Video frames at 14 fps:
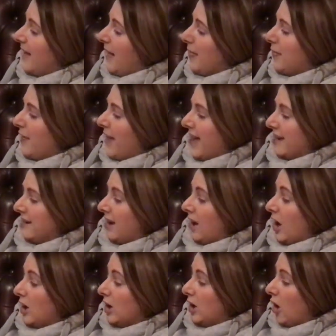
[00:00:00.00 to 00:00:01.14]
Then
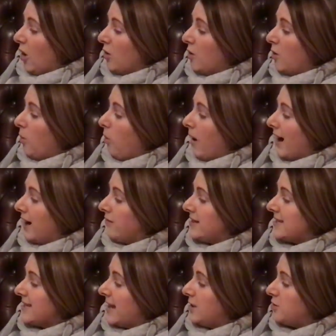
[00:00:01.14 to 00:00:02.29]
a long, wiry
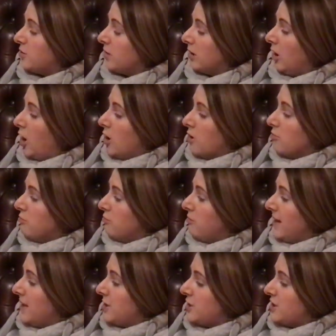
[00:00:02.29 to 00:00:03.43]
tendril
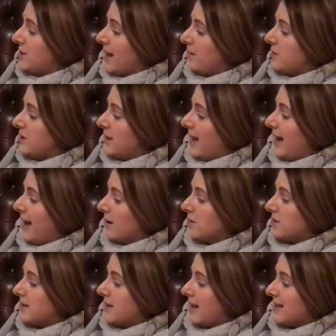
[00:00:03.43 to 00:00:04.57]
reached down to the
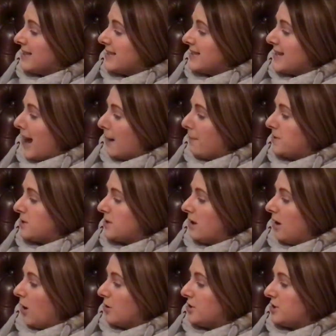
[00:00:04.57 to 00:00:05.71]
house and tapped
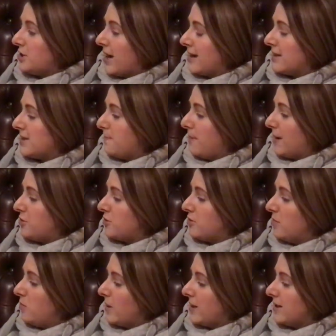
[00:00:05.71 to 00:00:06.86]
on Jack's
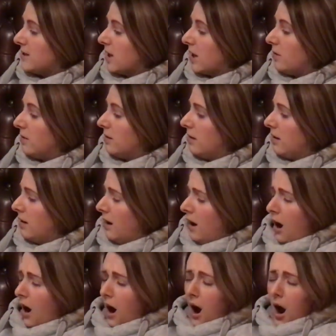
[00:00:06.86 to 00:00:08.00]
bedroom window.
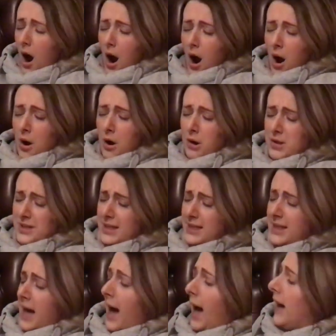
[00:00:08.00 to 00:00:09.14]
"Who's
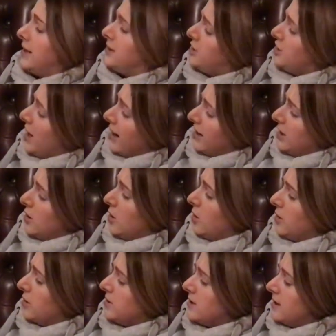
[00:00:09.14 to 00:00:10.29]
that?" Jack
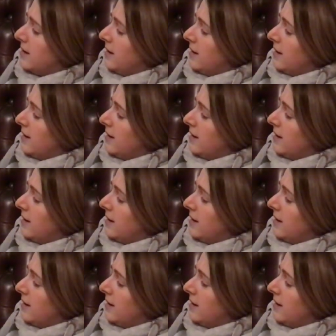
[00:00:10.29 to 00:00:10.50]
yawned.